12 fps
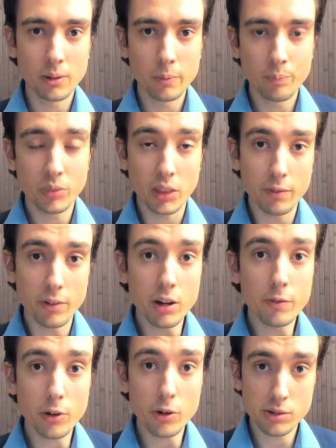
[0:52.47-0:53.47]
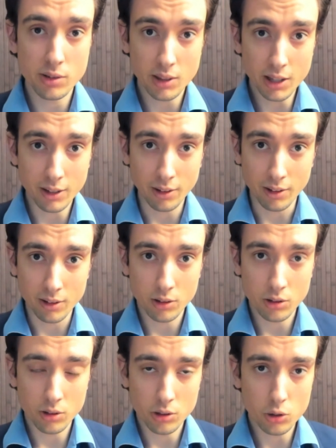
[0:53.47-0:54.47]
the very first thing
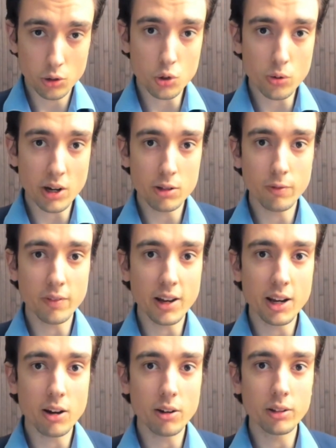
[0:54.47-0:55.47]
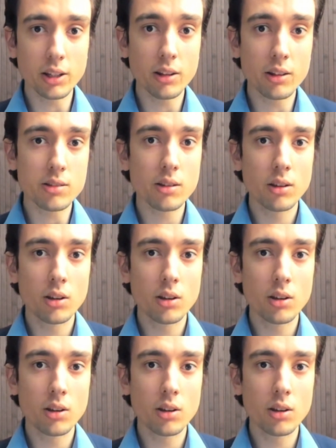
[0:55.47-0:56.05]
you try to find out is